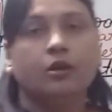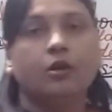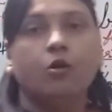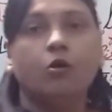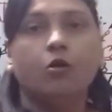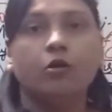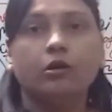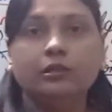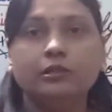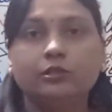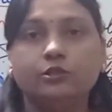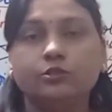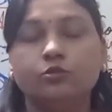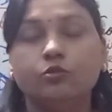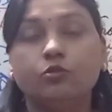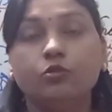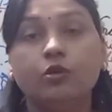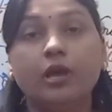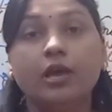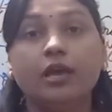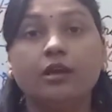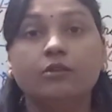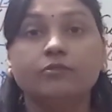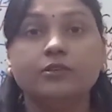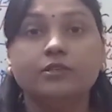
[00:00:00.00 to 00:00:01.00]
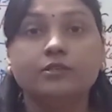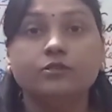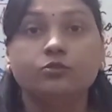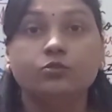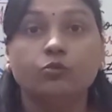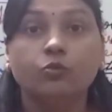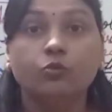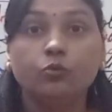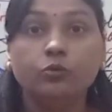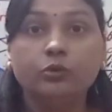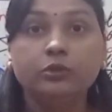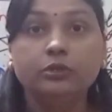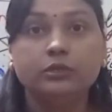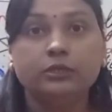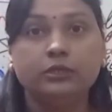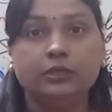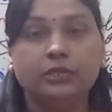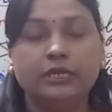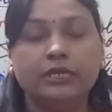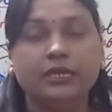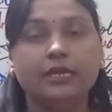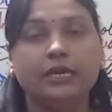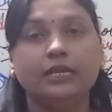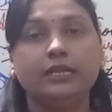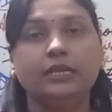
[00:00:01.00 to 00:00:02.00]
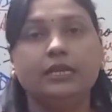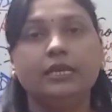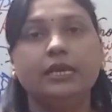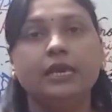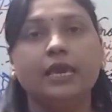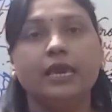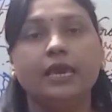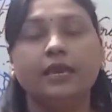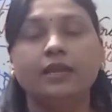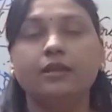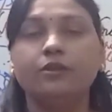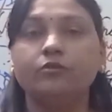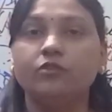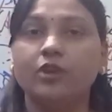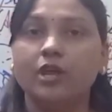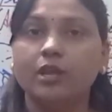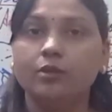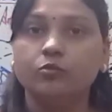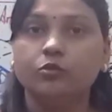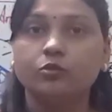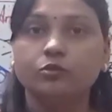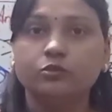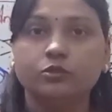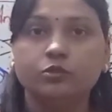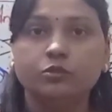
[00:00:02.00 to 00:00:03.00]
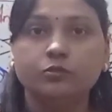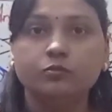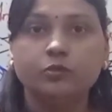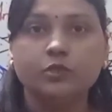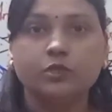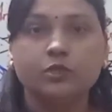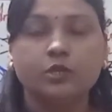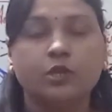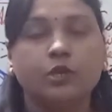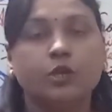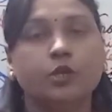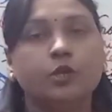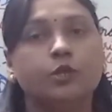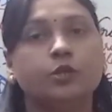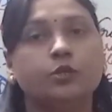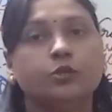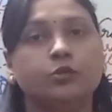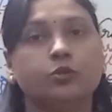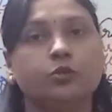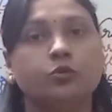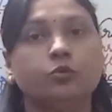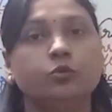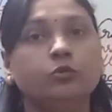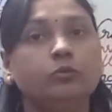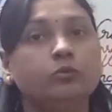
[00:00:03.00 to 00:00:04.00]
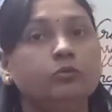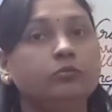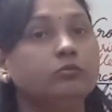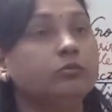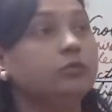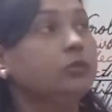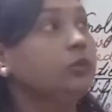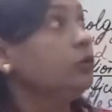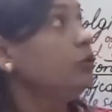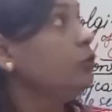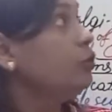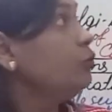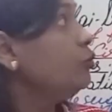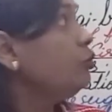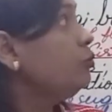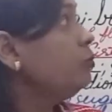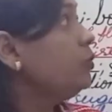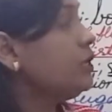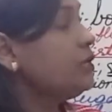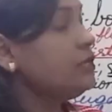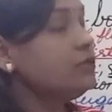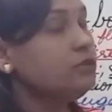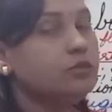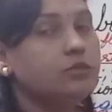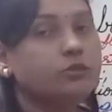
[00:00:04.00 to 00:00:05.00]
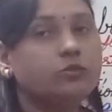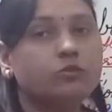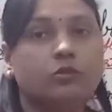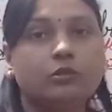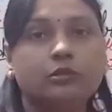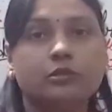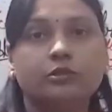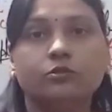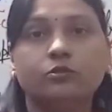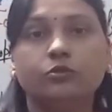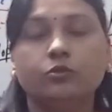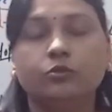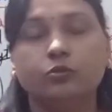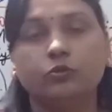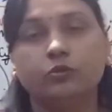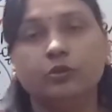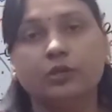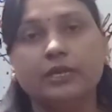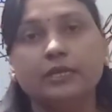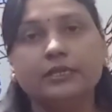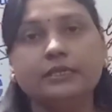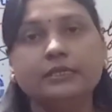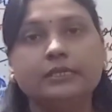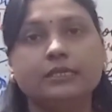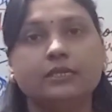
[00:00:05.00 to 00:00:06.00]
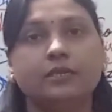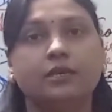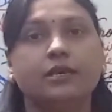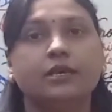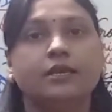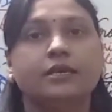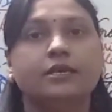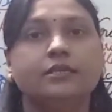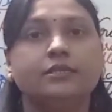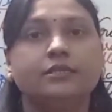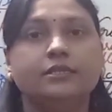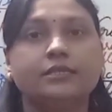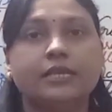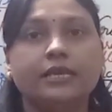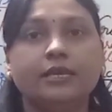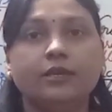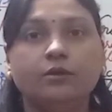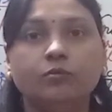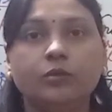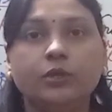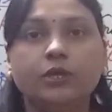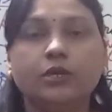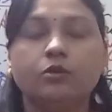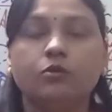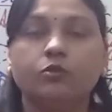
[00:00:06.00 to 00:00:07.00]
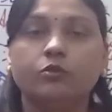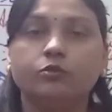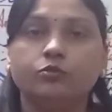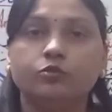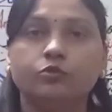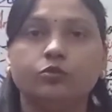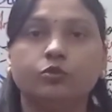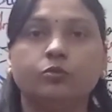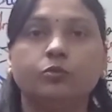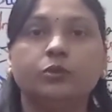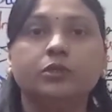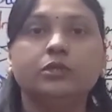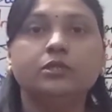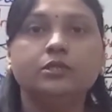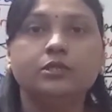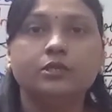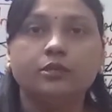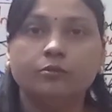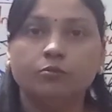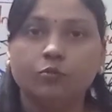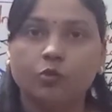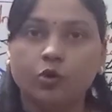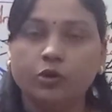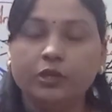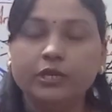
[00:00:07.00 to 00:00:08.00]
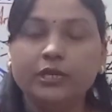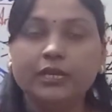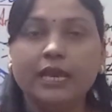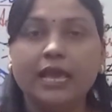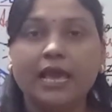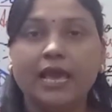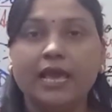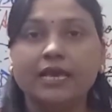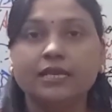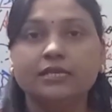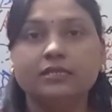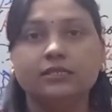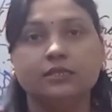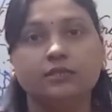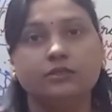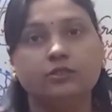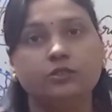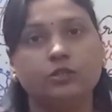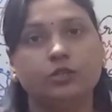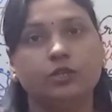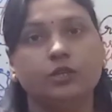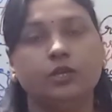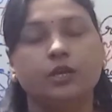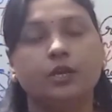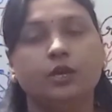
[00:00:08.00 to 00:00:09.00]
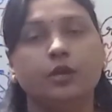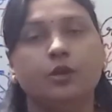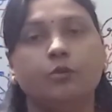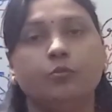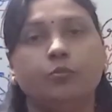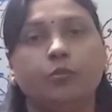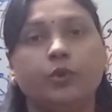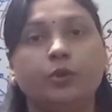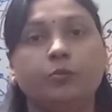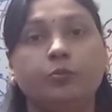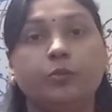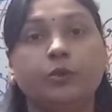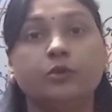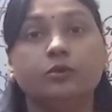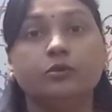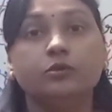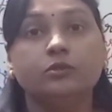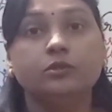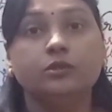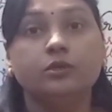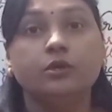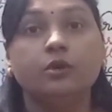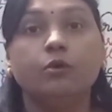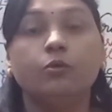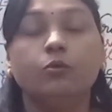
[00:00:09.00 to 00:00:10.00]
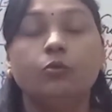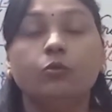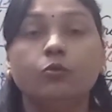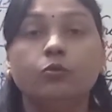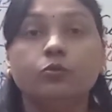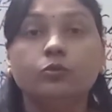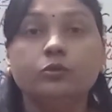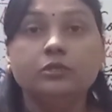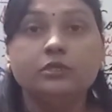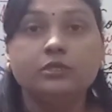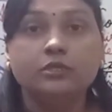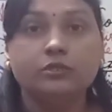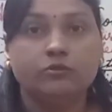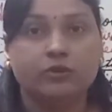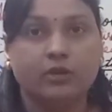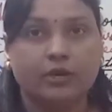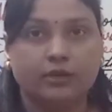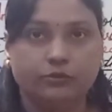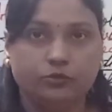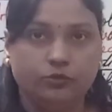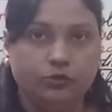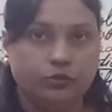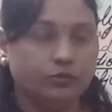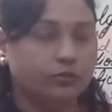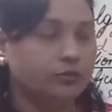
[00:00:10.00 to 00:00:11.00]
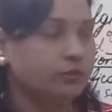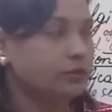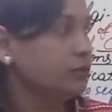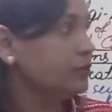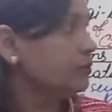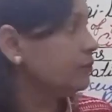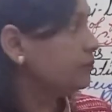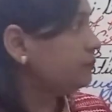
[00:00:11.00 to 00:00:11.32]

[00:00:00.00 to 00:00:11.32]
also have its own DNA and ribosomes. So chloroplast is also known as semi-autonomous body, as it prepares their own structures.